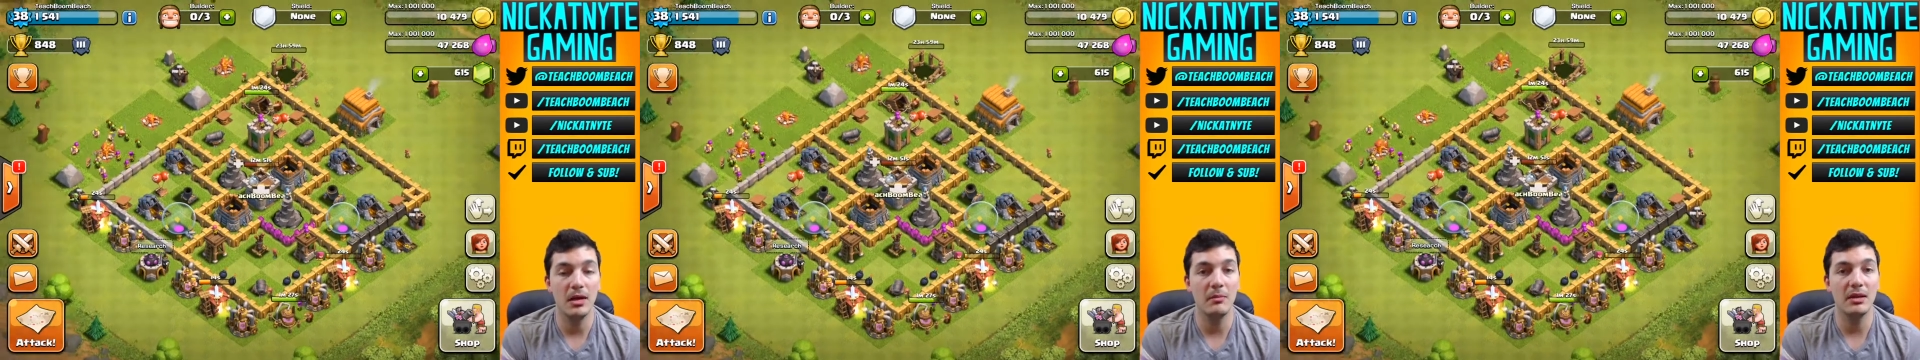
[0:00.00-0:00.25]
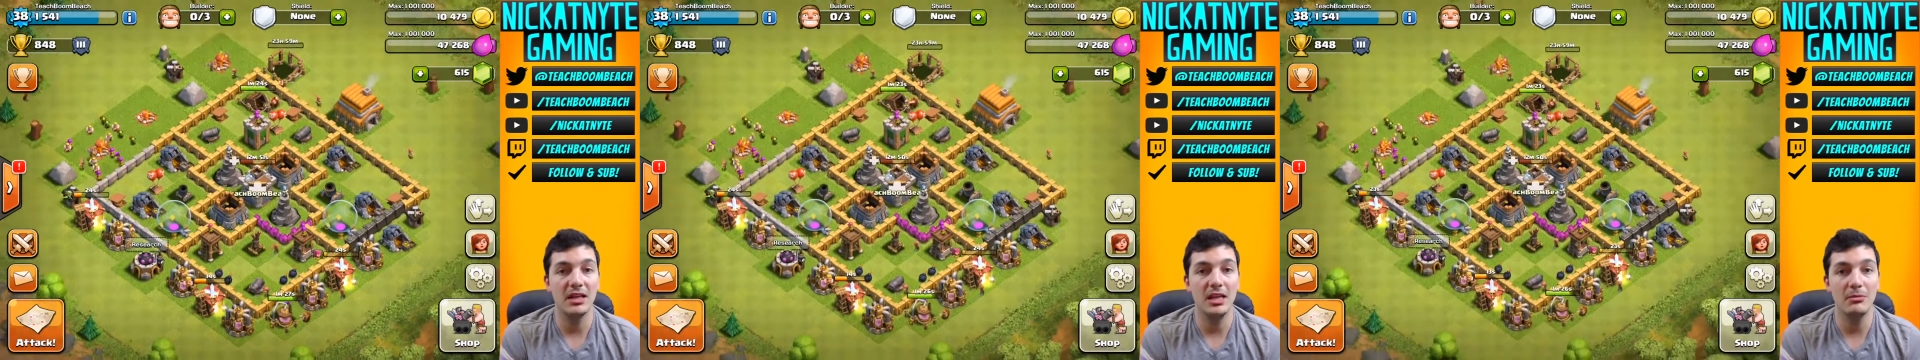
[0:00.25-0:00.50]
I'm
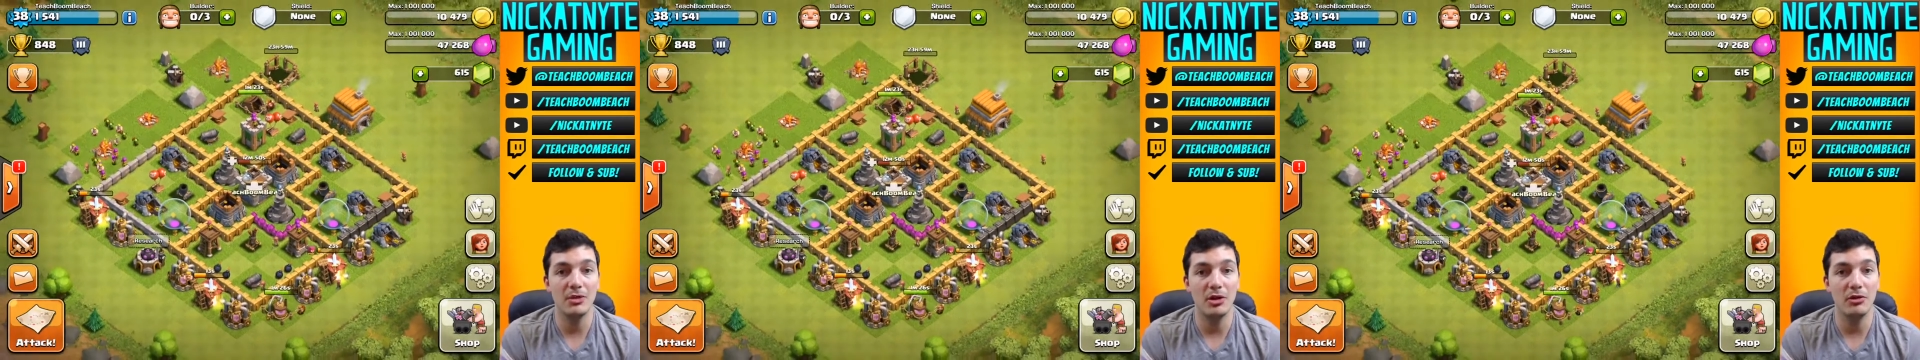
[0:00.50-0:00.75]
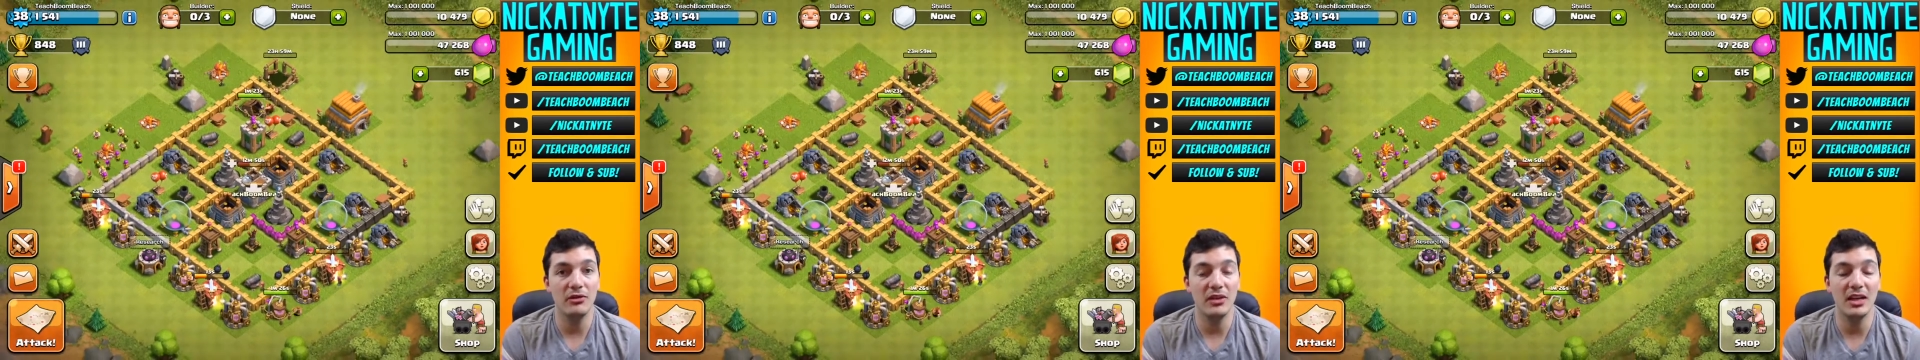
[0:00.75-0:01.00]
gonna keep
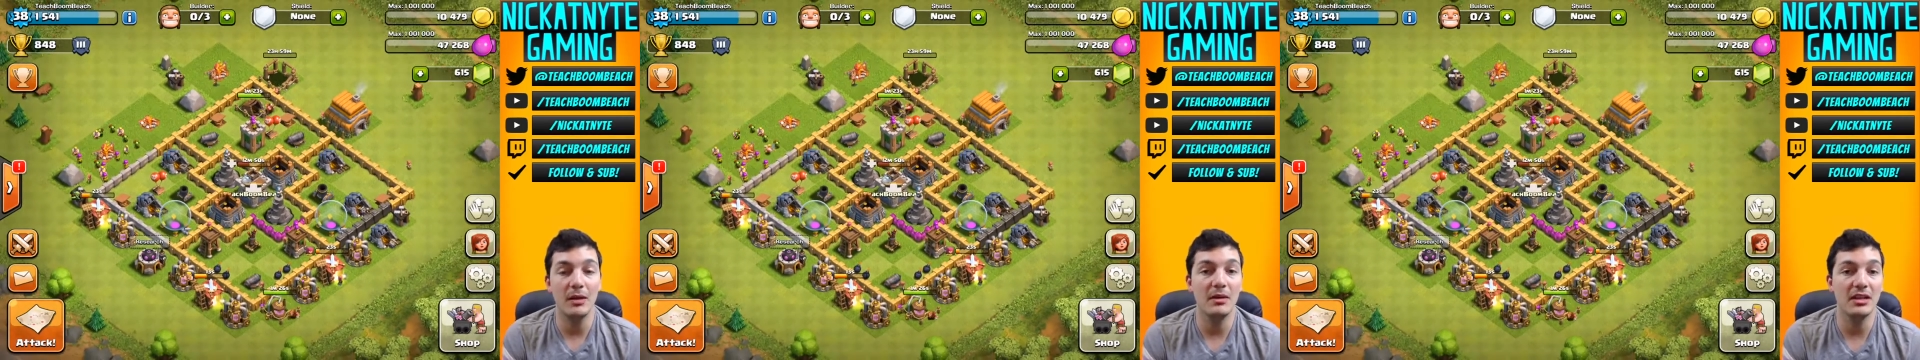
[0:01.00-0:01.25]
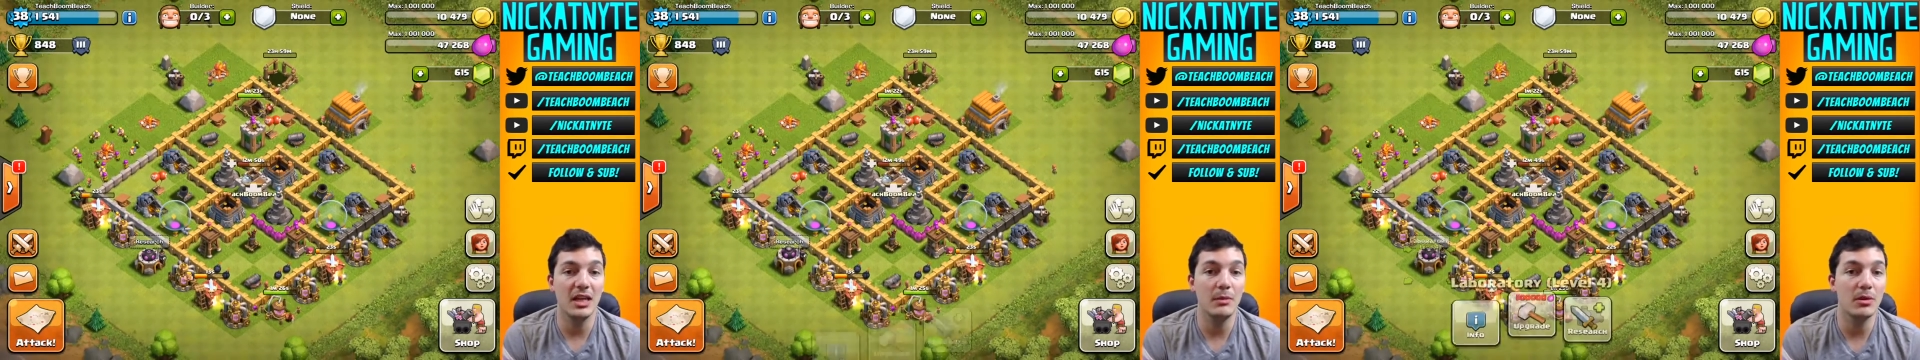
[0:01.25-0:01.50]
those, and I'm
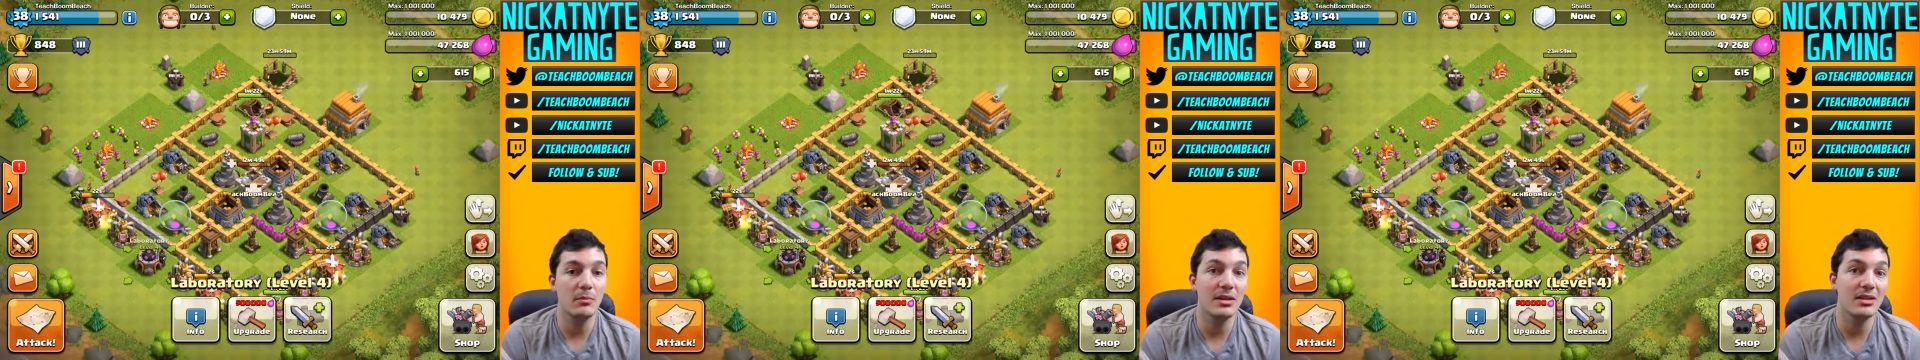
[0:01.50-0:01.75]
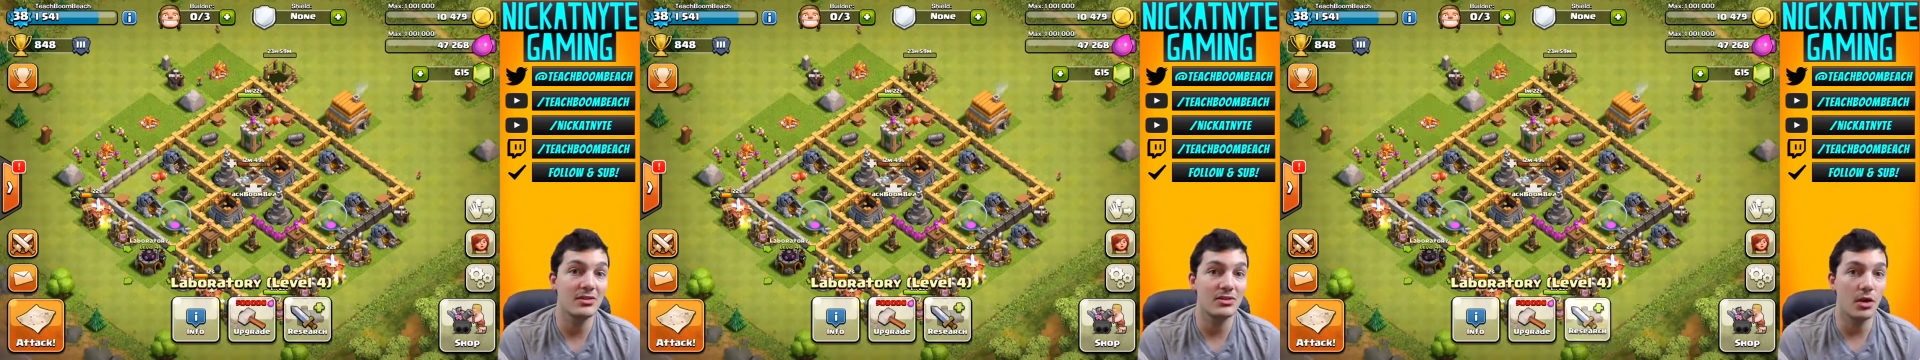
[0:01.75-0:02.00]
gonna keep the
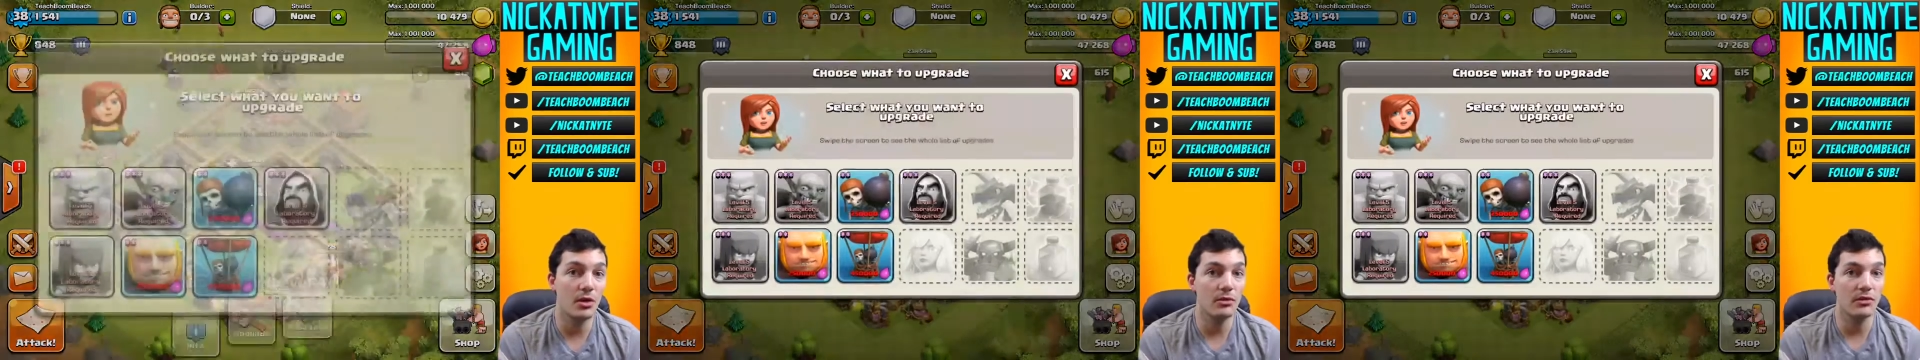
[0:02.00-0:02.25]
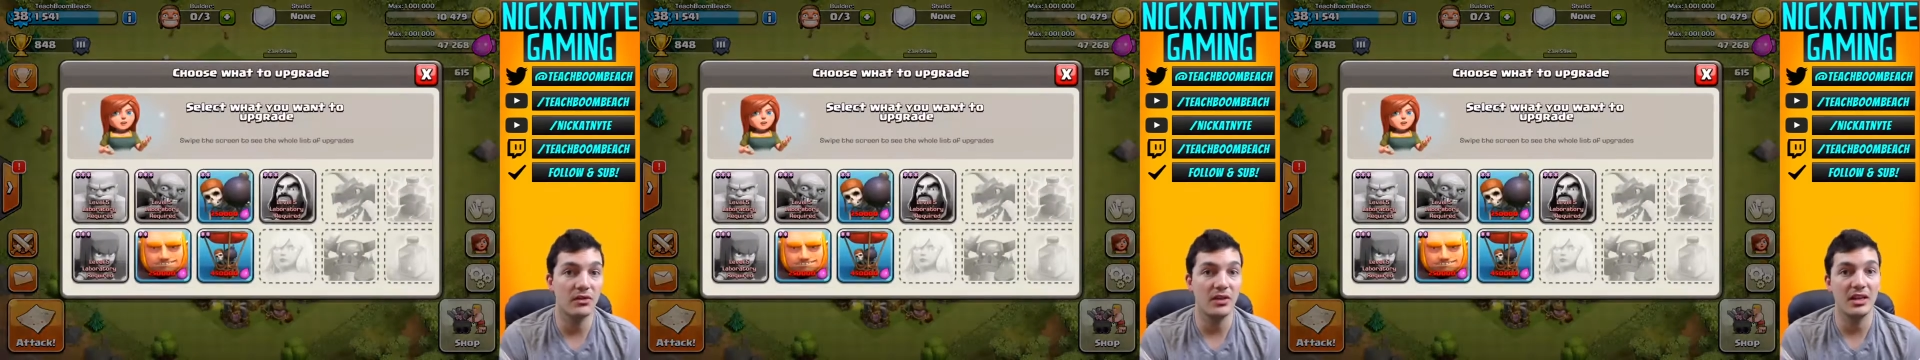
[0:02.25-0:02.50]
big
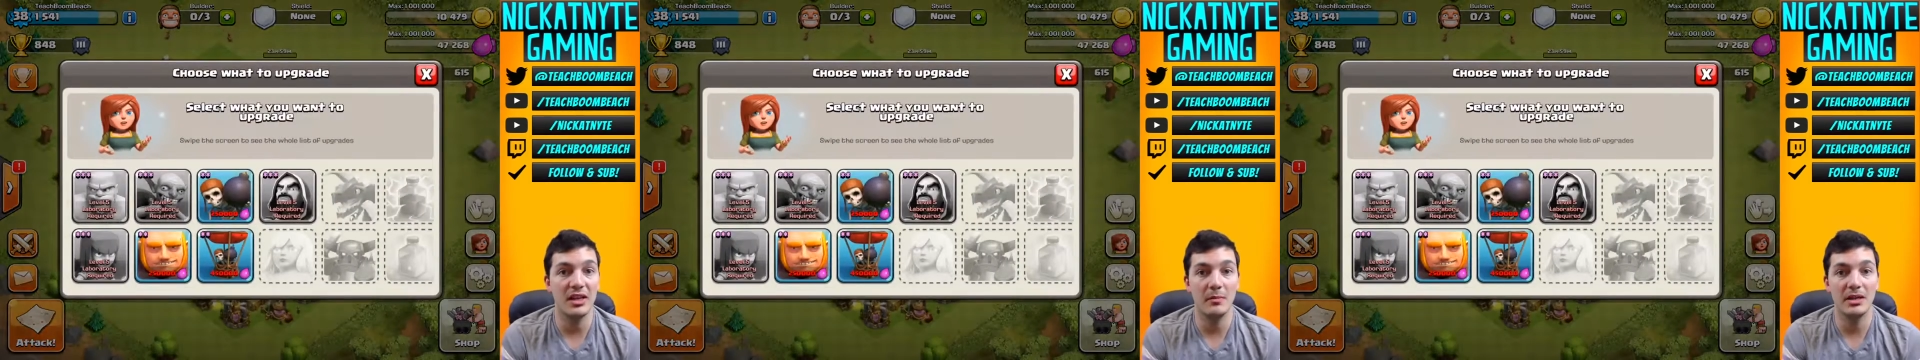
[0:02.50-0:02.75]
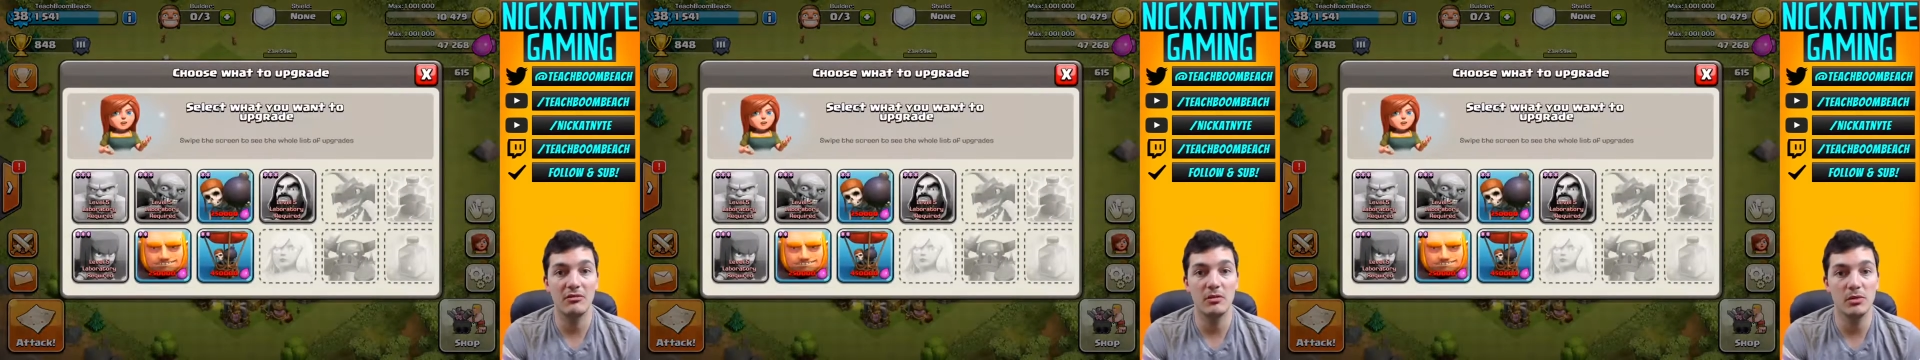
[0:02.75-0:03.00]
stones, and I'm
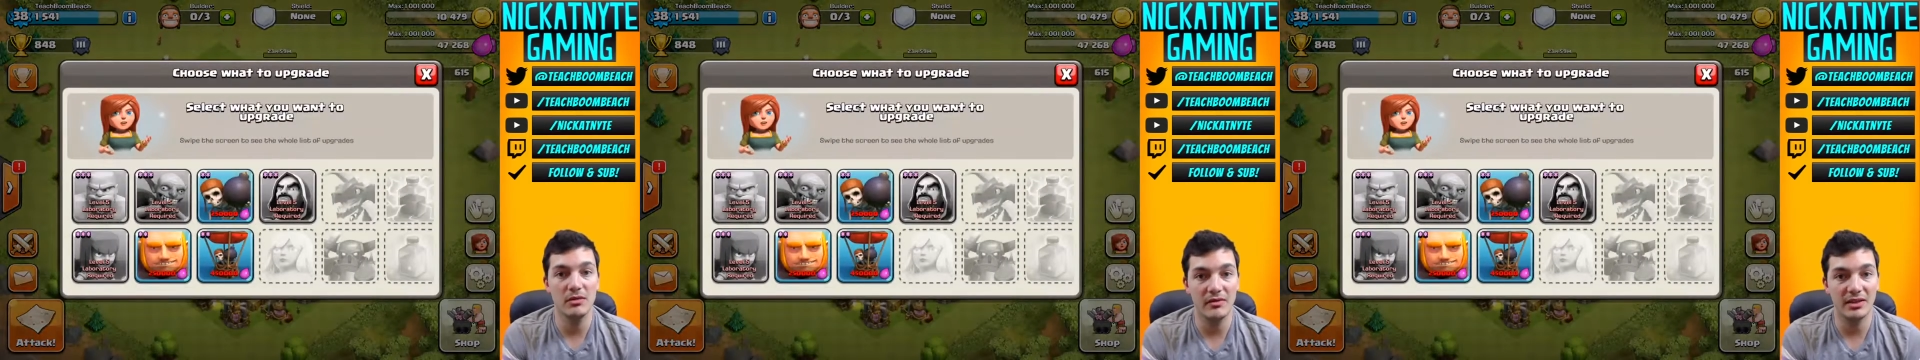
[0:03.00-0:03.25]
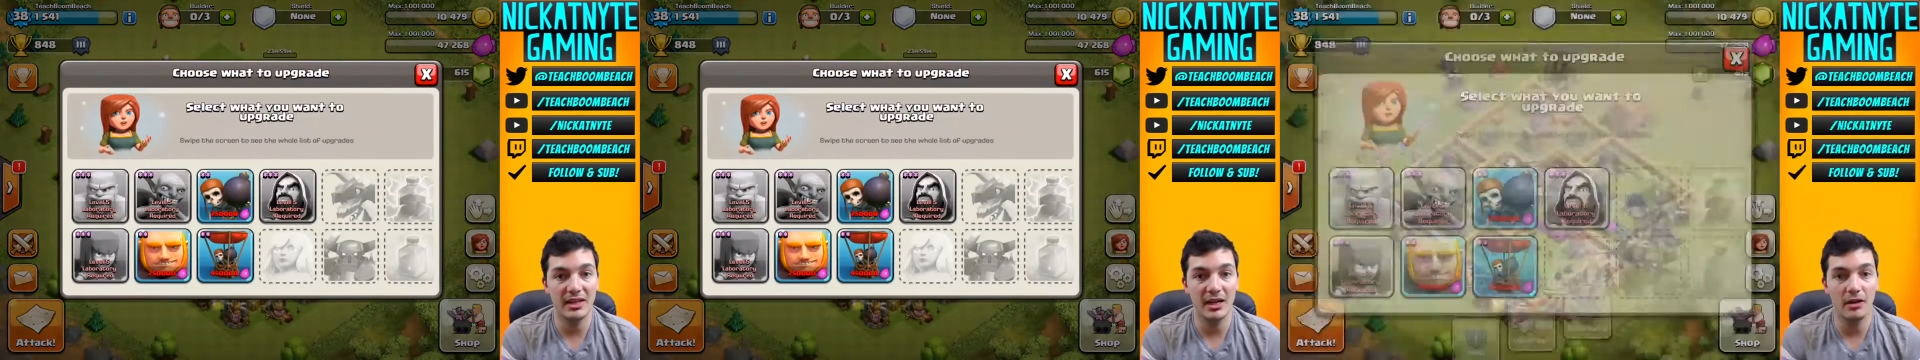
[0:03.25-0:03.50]
gonna remove
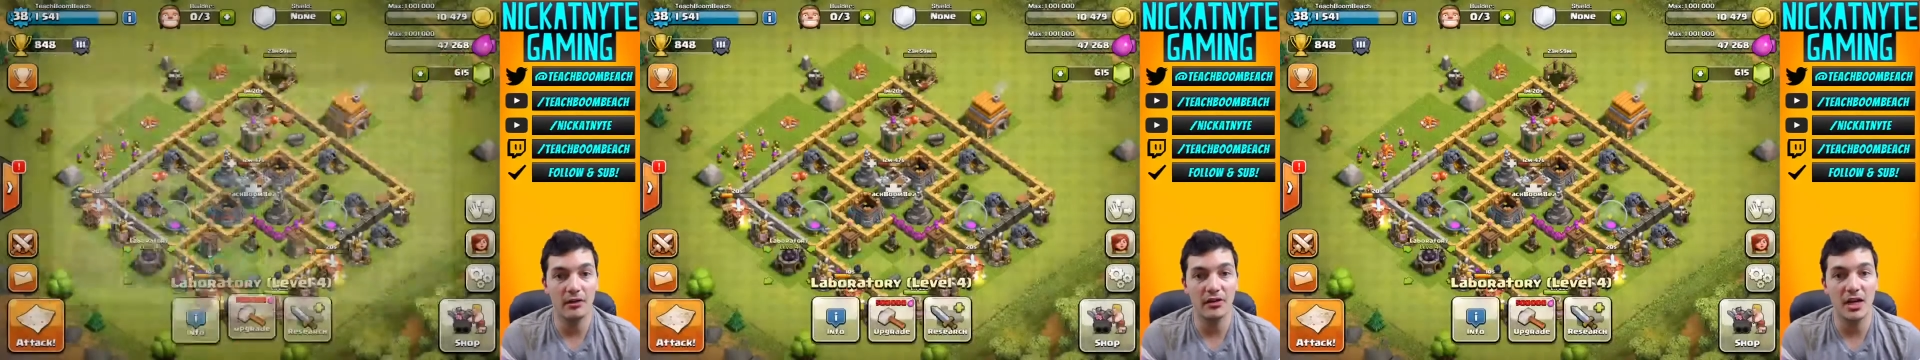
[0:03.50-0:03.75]
everything else.